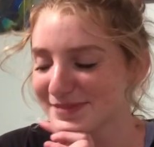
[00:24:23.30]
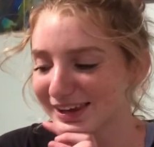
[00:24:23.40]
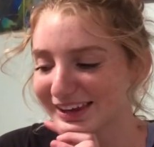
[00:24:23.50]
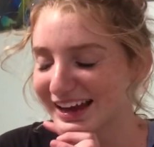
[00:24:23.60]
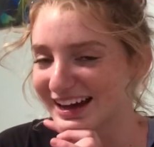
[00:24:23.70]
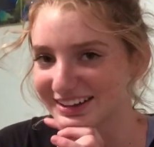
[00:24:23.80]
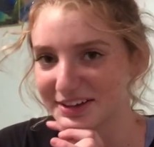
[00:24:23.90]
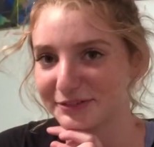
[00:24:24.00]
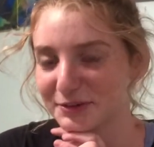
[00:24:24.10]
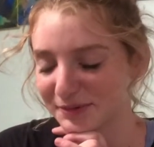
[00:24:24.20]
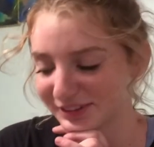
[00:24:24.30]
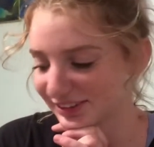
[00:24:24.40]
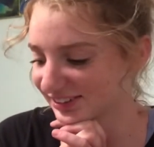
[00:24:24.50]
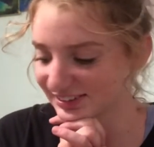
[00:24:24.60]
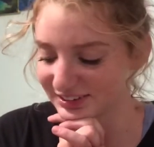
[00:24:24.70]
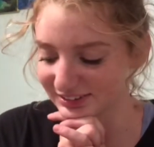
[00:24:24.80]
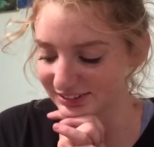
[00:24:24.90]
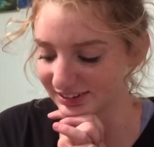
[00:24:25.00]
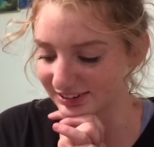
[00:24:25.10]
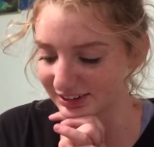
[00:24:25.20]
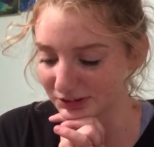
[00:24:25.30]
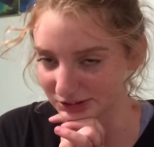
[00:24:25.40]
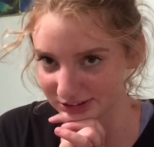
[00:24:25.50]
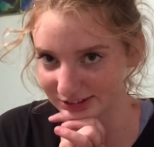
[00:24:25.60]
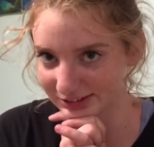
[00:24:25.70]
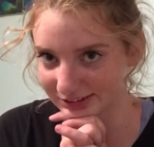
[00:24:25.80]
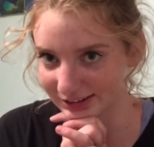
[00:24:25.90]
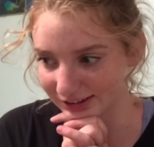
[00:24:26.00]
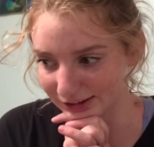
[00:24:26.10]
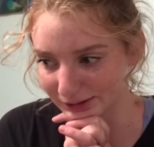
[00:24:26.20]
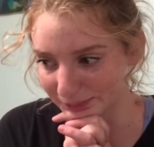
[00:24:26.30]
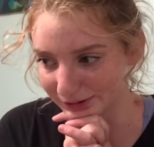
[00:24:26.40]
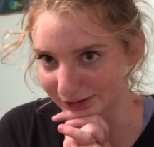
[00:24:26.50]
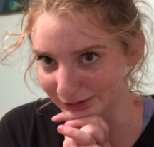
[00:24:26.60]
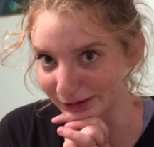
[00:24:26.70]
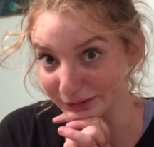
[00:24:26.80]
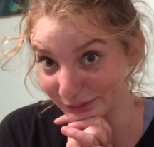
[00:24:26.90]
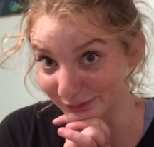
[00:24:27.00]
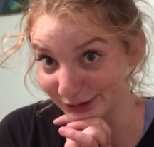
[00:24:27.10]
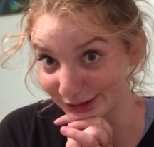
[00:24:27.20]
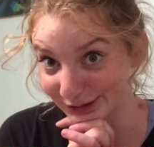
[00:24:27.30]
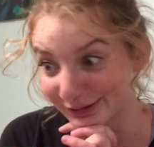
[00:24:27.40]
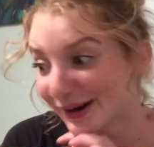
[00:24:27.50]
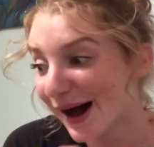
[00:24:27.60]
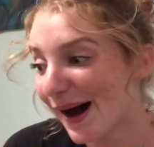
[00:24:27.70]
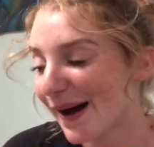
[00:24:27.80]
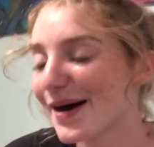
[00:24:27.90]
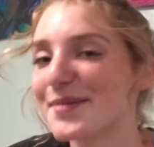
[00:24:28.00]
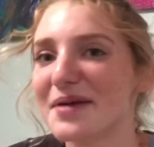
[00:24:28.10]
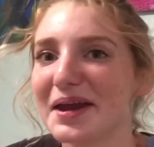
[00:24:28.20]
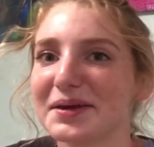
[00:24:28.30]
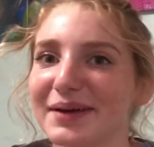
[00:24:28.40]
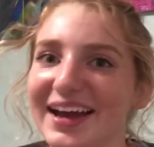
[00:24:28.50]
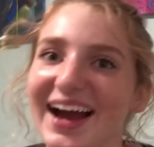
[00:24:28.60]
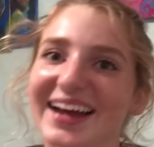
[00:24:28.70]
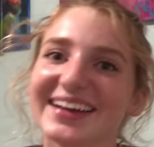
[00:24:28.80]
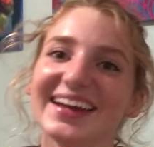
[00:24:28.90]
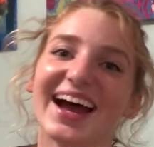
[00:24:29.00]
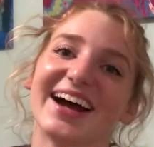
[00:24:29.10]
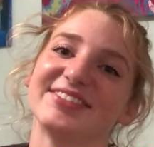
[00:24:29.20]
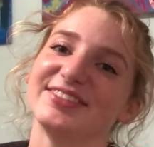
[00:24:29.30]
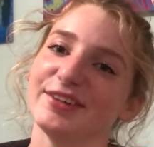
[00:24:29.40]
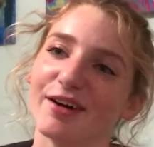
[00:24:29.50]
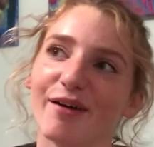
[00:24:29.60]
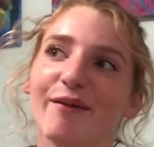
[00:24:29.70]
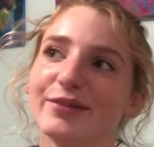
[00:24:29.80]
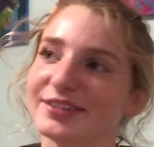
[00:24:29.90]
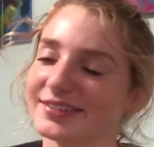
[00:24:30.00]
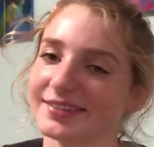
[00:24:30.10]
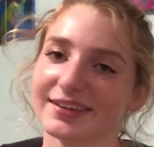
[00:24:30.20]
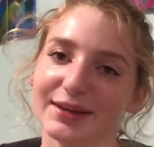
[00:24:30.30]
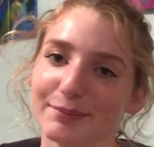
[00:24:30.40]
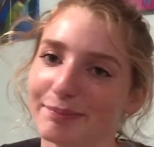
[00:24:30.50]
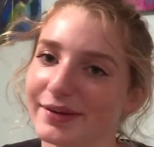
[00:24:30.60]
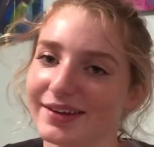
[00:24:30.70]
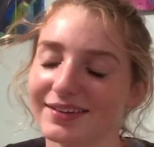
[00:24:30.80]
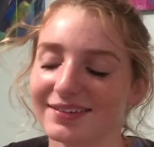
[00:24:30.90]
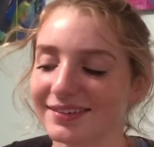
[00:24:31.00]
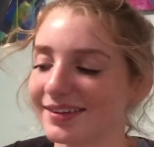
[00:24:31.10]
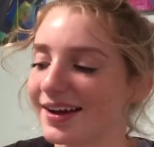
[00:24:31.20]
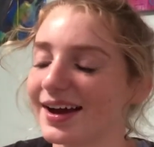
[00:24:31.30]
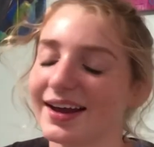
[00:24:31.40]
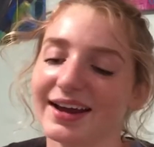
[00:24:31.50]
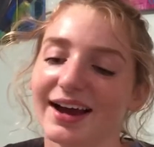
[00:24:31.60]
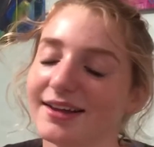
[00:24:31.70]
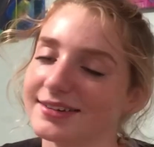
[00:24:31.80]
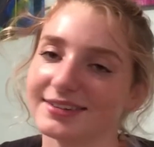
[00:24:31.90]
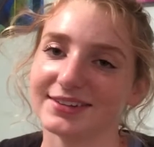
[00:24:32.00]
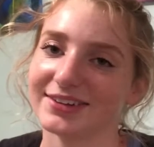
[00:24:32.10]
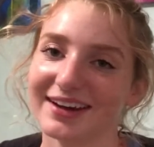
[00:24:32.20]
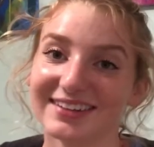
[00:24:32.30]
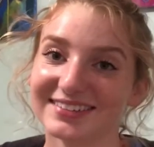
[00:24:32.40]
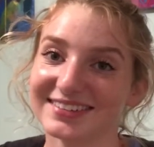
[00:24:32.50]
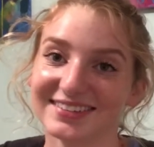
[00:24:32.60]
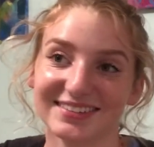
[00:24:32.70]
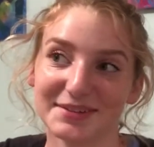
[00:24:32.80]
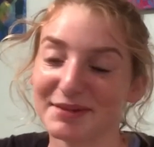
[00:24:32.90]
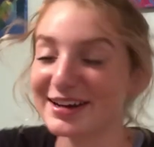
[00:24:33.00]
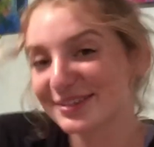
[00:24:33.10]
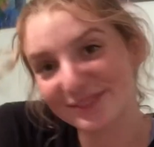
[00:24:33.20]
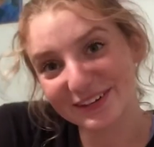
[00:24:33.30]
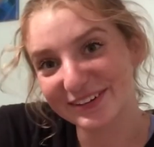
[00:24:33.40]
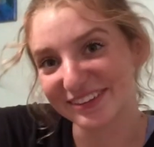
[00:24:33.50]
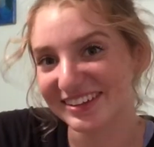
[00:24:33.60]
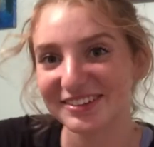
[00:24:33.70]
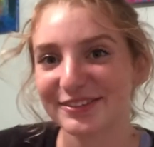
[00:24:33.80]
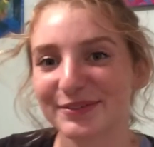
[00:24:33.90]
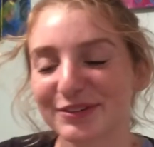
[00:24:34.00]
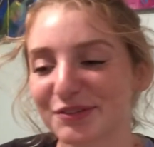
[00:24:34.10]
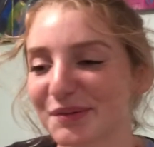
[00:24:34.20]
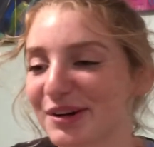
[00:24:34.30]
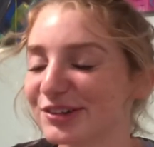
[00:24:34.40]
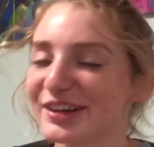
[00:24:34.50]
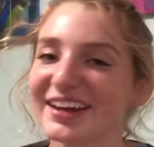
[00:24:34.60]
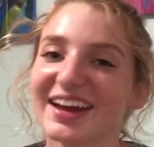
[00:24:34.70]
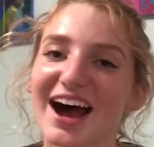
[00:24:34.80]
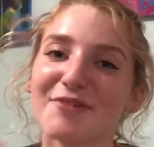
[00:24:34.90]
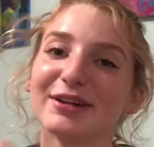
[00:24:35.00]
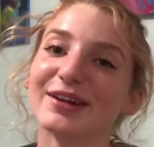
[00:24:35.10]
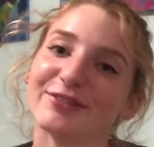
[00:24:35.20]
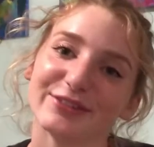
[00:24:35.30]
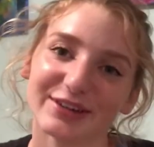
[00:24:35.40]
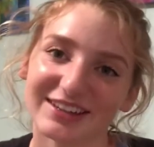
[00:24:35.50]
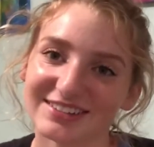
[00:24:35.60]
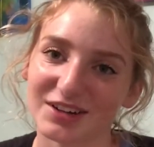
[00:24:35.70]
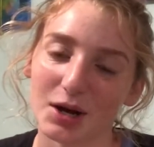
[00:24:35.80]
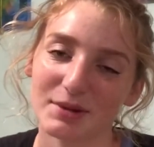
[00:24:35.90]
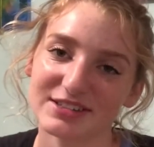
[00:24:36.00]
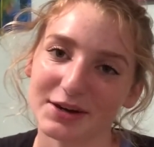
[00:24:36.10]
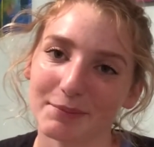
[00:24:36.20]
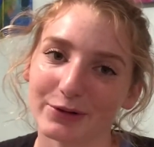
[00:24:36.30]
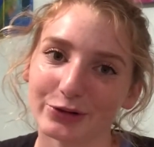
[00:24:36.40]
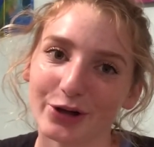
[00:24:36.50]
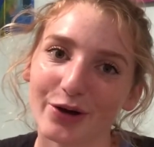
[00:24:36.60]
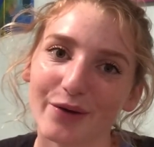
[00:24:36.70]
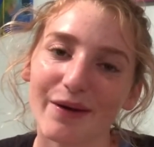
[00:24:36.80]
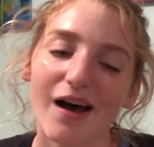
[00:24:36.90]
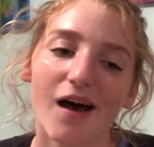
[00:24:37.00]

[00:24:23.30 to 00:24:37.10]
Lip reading: Yeah, I'll have to put this into the title because this is taking up like a lot of the video. Anyway, I have to go to sleep, and I'll see you guys in my next video. Thank you so much for watching. I would love for you guys to comment down below